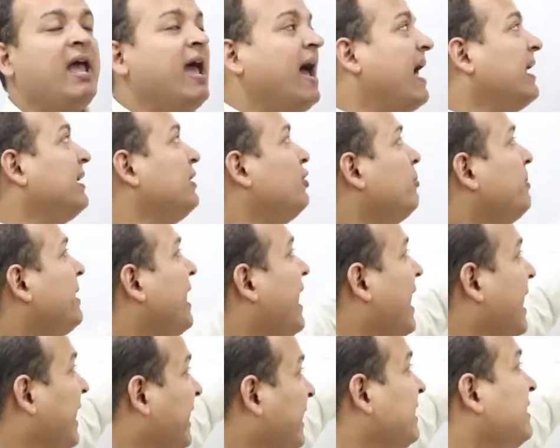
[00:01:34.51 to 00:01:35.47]
and you'll be
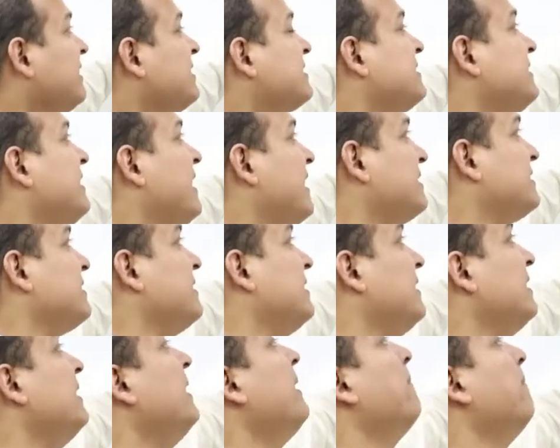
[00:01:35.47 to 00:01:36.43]
ending this
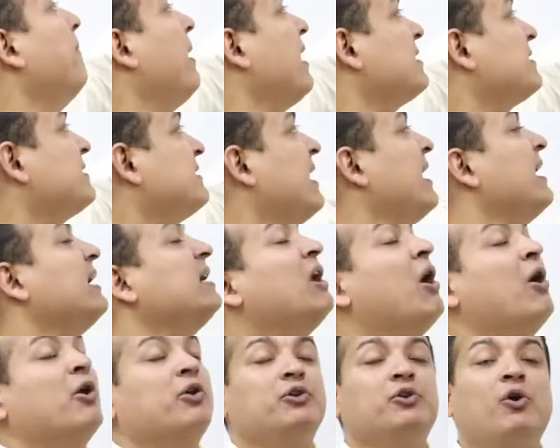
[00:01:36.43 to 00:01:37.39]
letter by saying
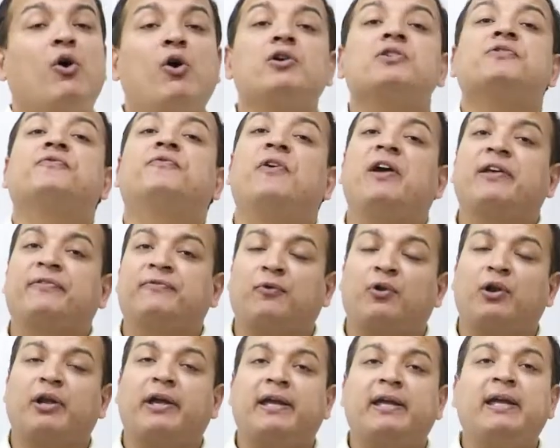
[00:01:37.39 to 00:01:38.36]
yours
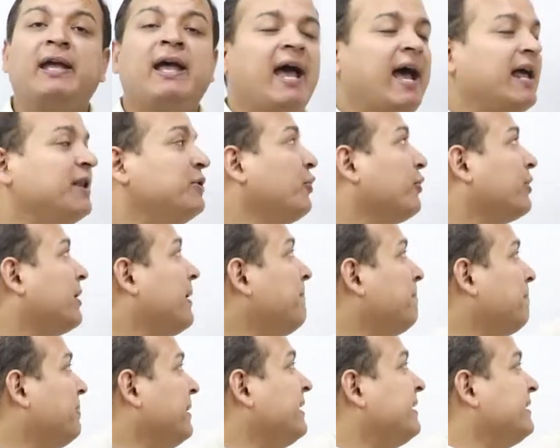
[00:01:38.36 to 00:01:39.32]
faithfully, and your
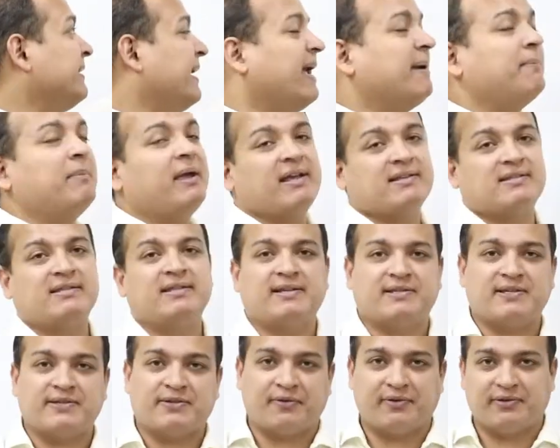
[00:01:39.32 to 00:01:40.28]
complete name is
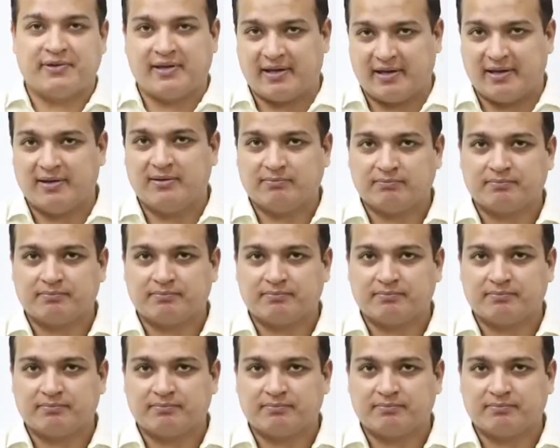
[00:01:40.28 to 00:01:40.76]
necessary there.